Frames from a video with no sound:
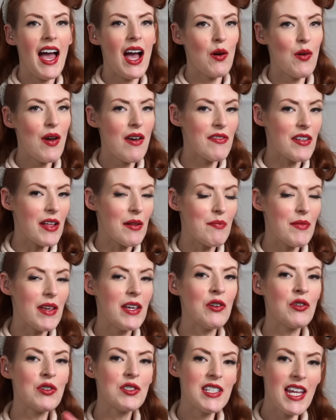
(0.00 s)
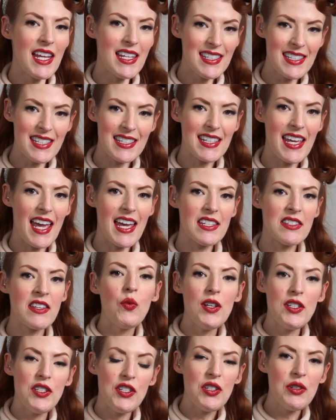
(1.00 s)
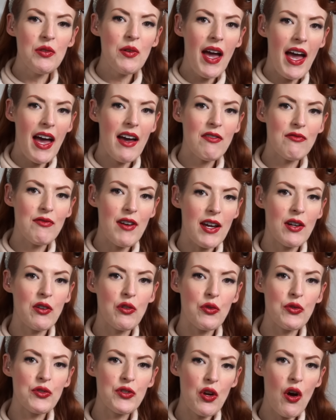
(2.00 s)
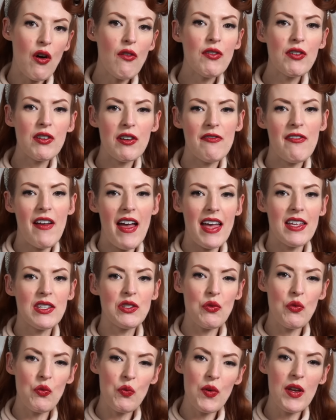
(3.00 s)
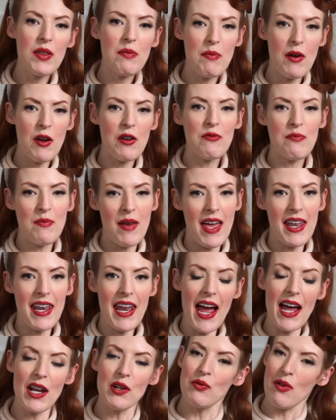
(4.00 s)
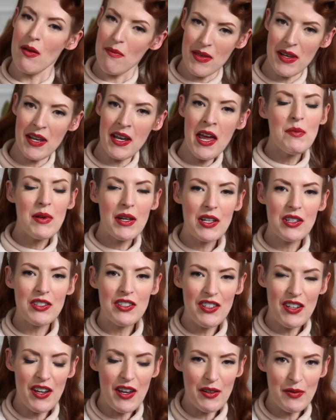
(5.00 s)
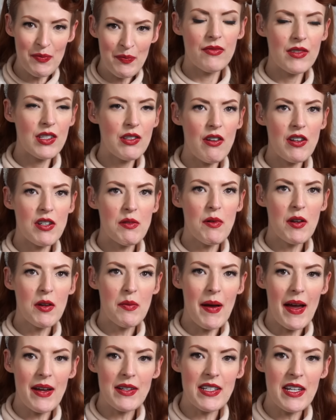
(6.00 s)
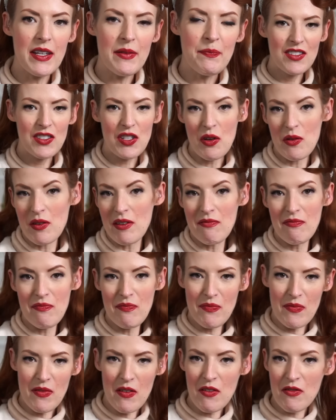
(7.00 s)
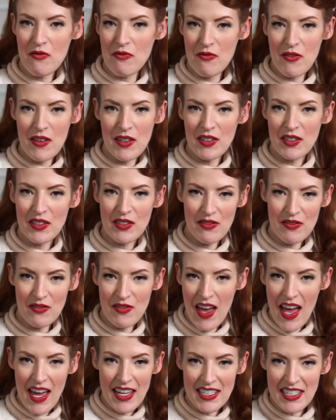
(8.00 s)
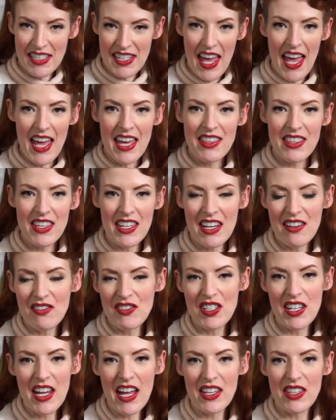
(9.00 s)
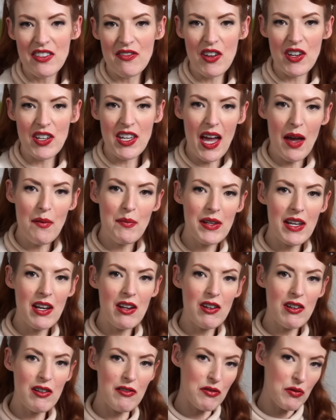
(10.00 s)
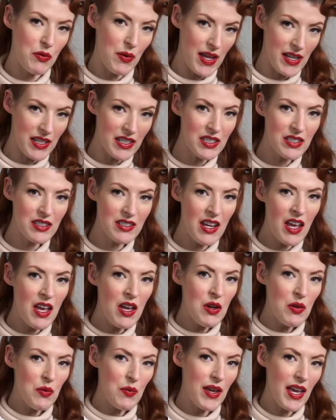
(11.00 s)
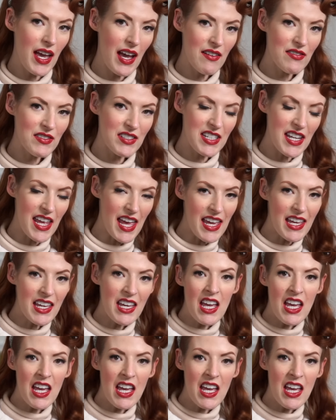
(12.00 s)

However, in Hortense's case, we do have records of her affairs with both men and women because, you know, she wrote a book about it. So it it feels fair to say that if she'd had the vocabulary of queerness we have today,